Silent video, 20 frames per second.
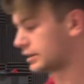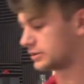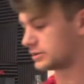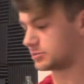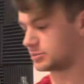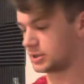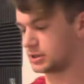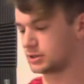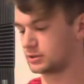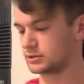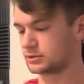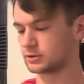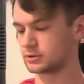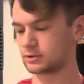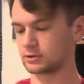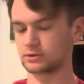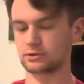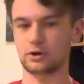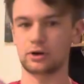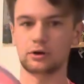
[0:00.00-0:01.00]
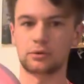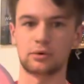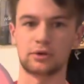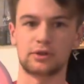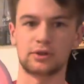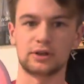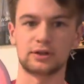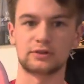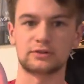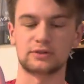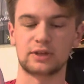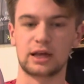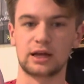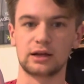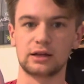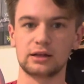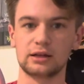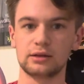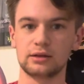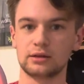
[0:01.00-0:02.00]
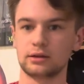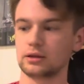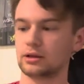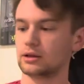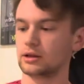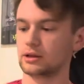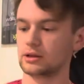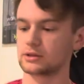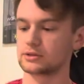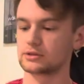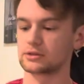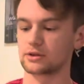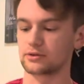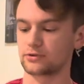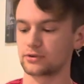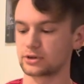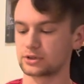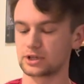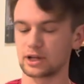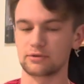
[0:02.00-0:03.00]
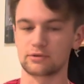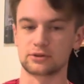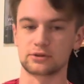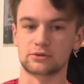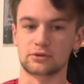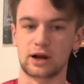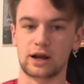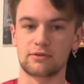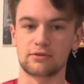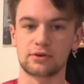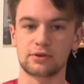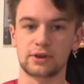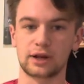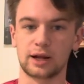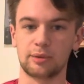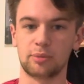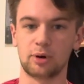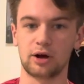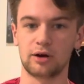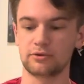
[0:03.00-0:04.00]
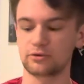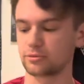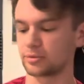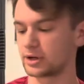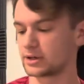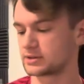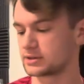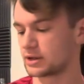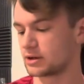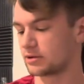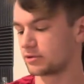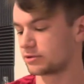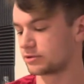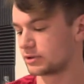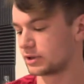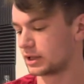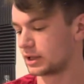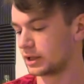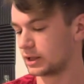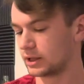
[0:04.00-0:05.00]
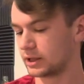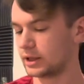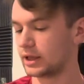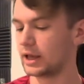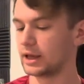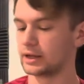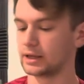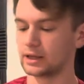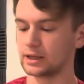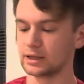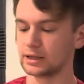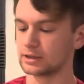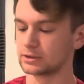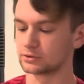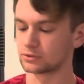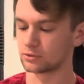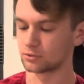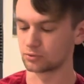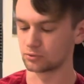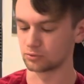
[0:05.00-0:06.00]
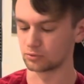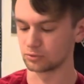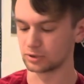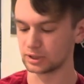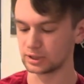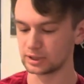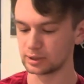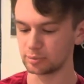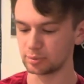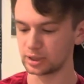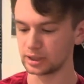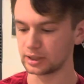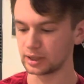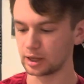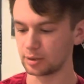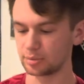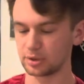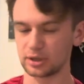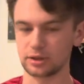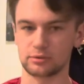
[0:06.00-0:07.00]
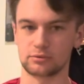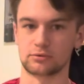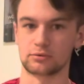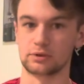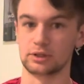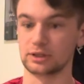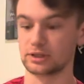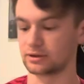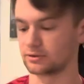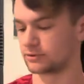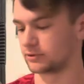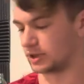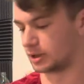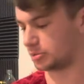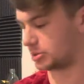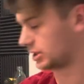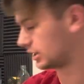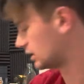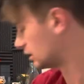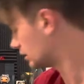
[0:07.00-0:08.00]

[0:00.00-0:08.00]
speeds, starting with an Insanity. This is the first ever driver that I bought for myself, and it is really beat up and really flippy.